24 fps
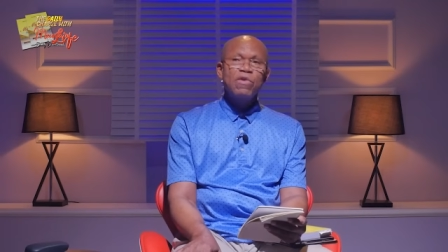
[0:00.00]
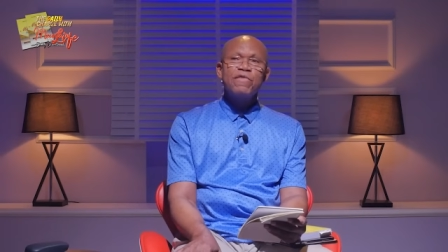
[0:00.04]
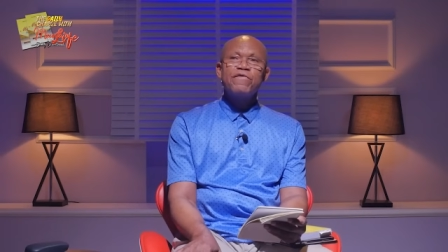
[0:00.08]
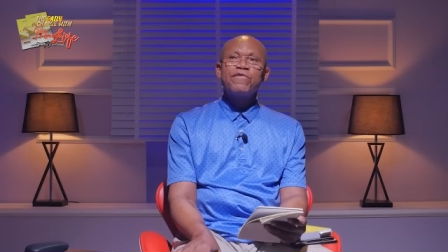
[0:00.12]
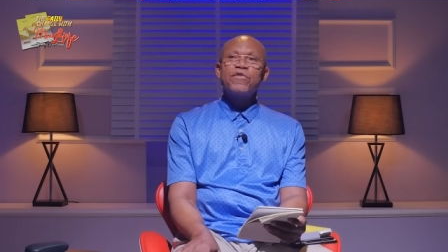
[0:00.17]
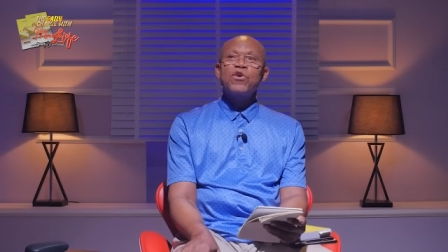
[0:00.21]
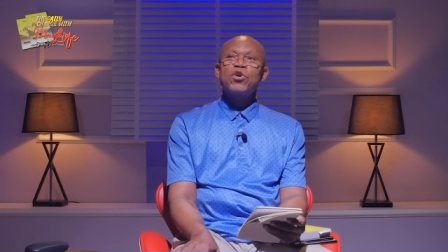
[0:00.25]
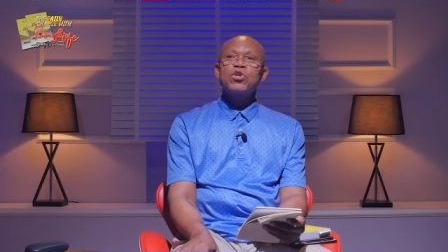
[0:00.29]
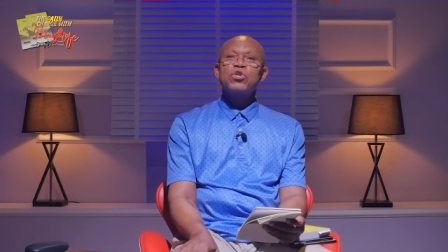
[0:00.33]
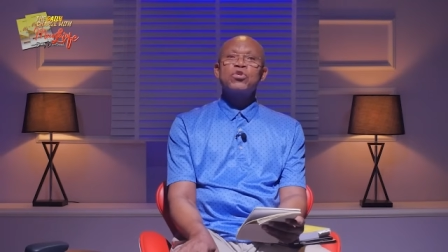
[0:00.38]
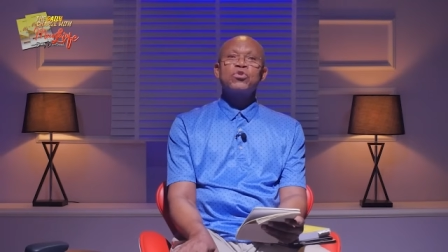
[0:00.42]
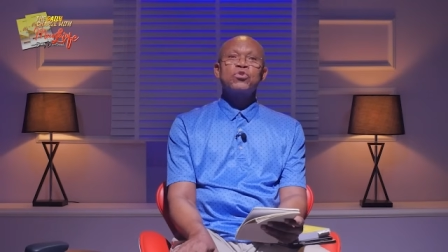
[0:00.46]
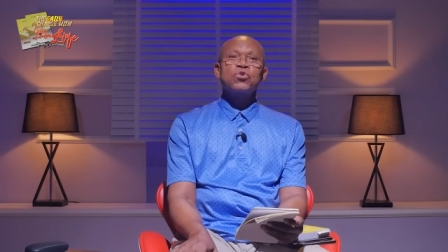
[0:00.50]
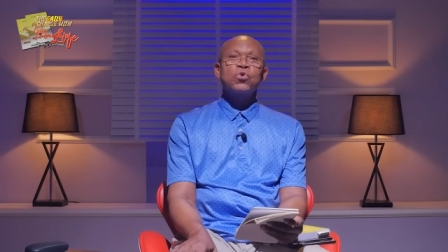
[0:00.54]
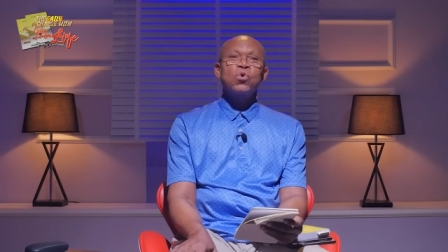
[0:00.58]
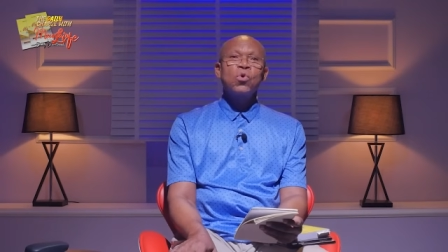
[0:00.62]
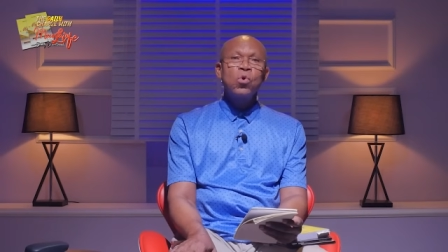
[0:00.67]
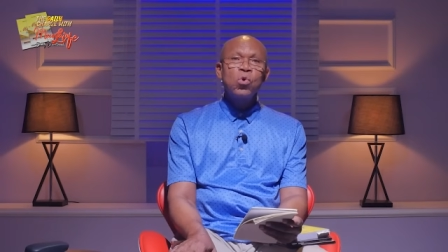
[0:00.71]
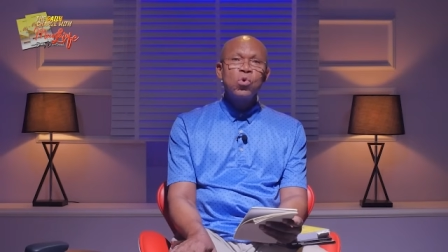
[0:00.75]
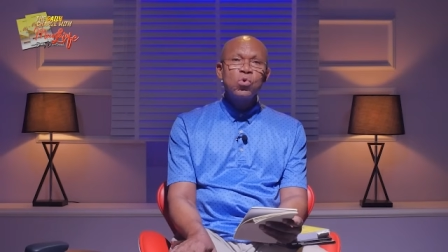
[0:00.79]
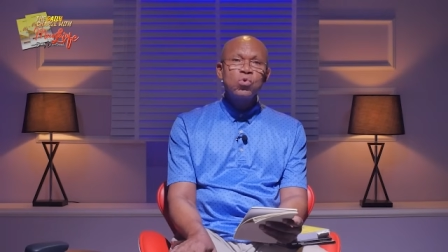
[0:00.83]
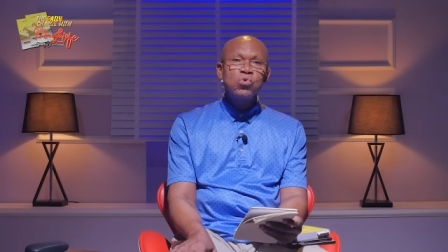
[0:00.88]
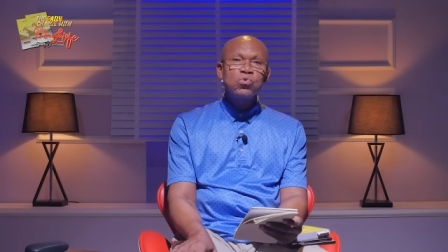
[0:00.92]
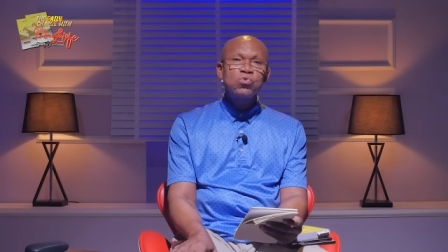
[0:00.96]
for his
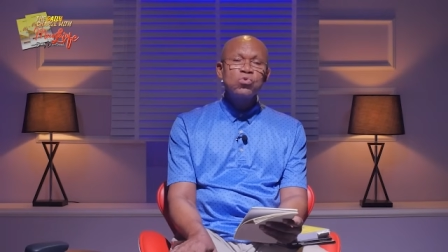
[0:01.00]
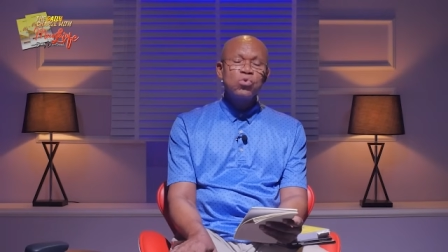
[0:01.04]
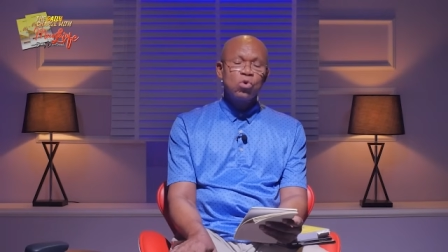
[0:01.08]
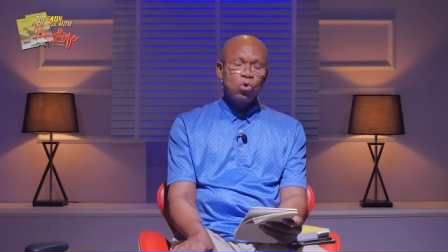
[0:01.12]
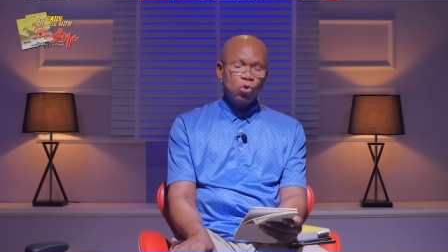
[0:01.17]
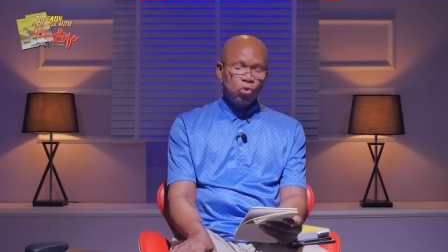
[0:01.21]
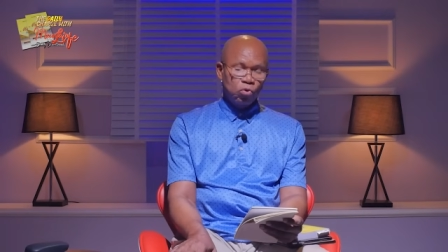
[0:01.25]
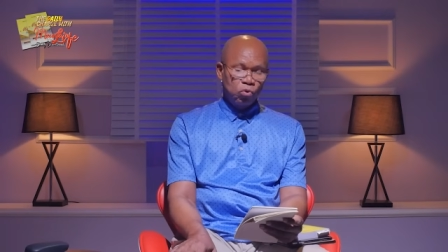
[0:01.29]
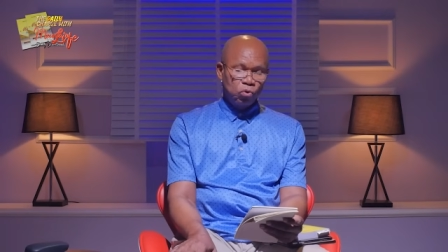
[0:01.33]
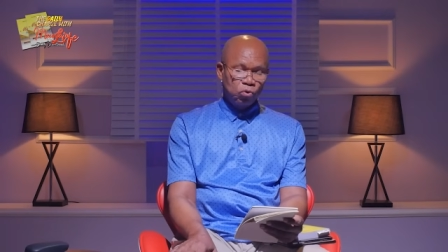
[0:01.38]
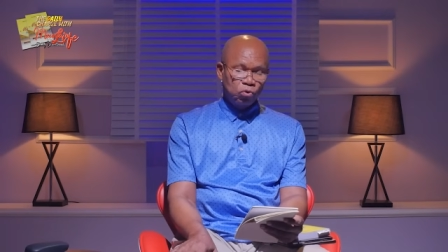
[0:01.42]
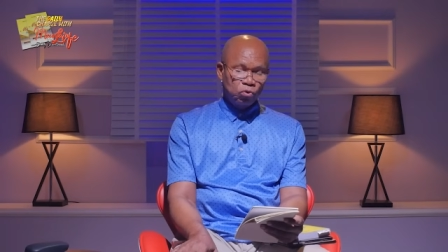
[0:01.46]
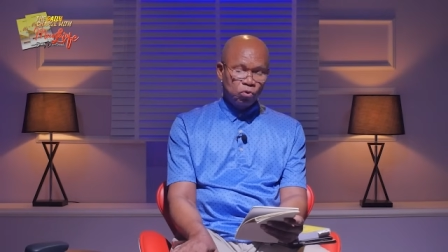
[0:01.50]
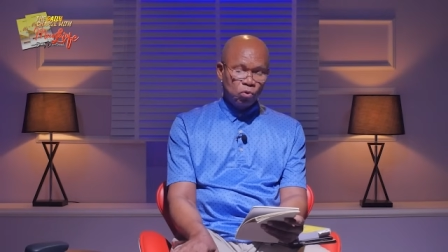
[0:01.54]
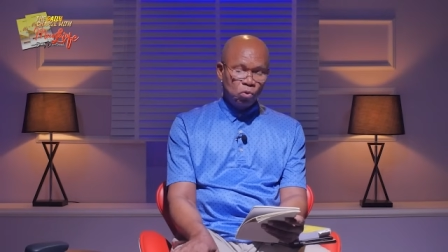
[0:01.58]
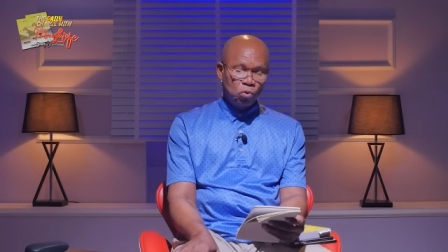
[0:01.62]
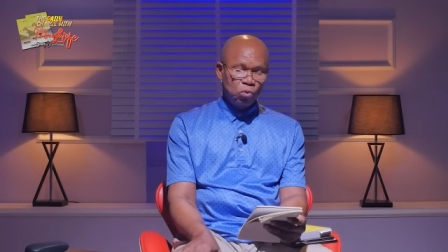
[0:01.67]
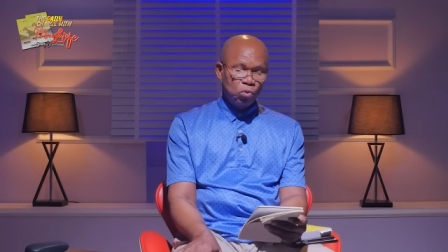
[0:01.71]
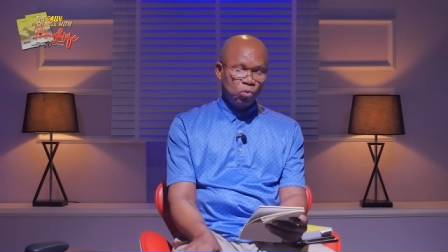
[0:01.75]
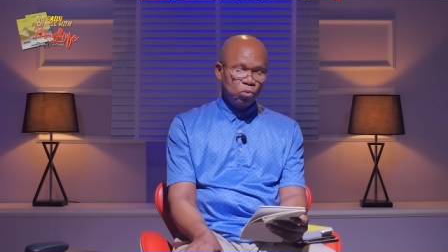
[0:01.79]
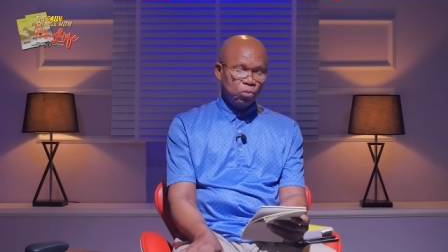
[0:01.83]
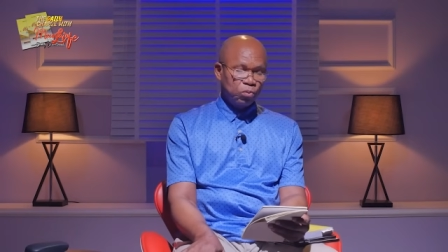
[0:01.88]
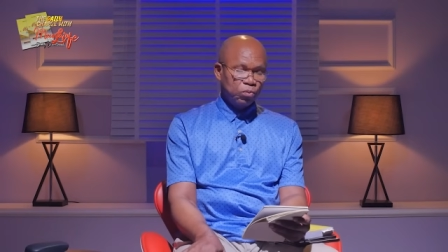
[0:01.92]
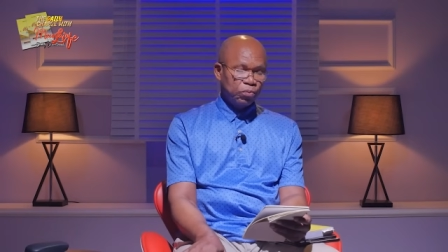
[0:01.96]
own
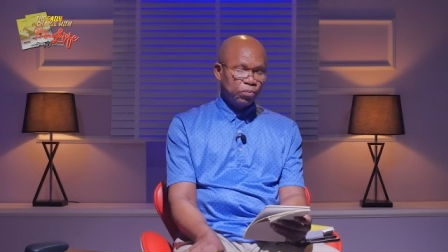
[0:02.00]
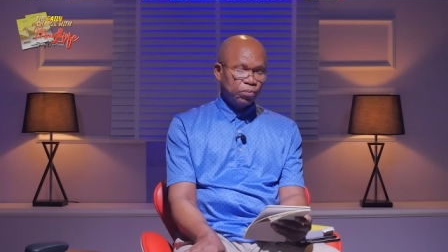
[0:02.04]
soul?